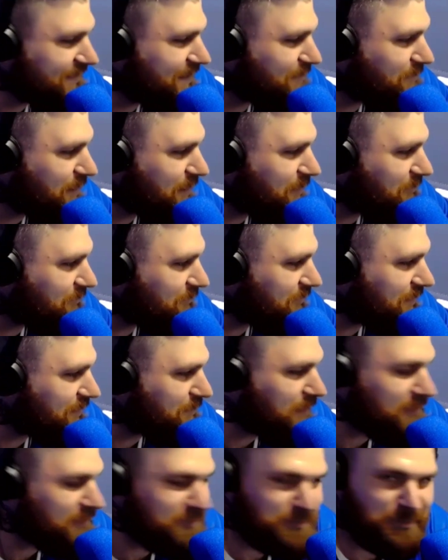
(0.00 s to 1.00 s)
about the
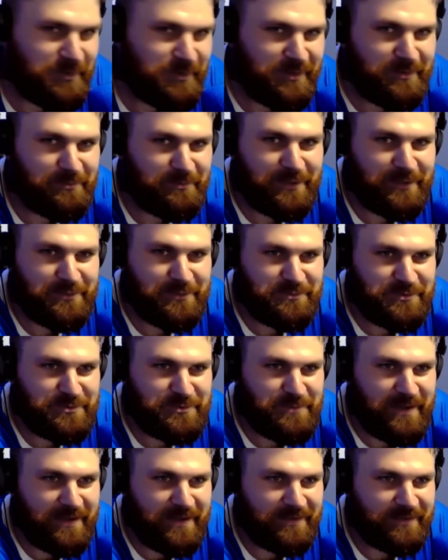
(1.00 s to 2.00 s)
amount of money that Blues are
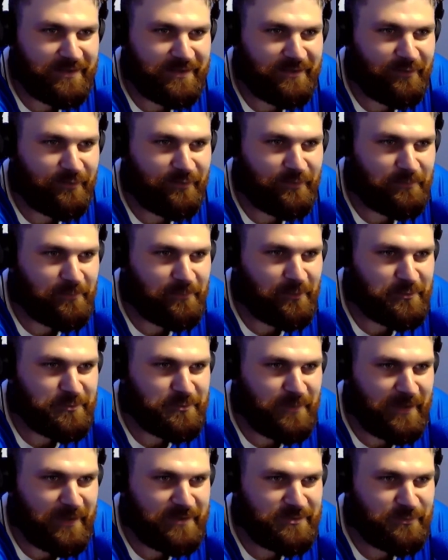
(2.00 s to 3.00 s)
spending and like the
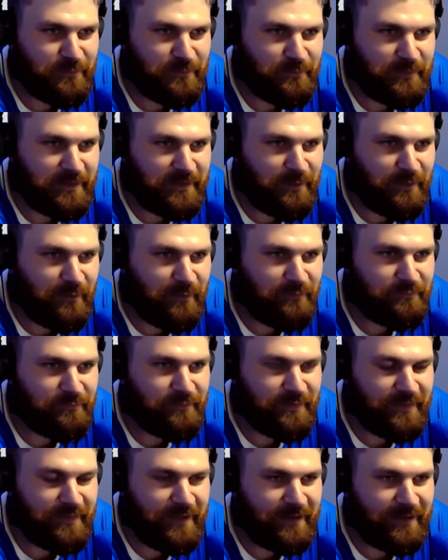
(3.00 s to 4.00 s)
prospects of what we're going to offer
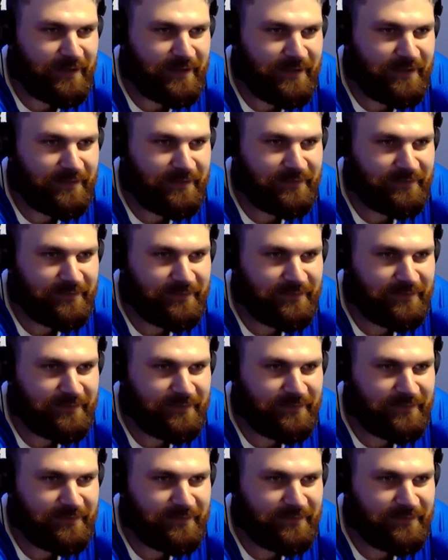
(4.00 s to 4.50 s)
in that league.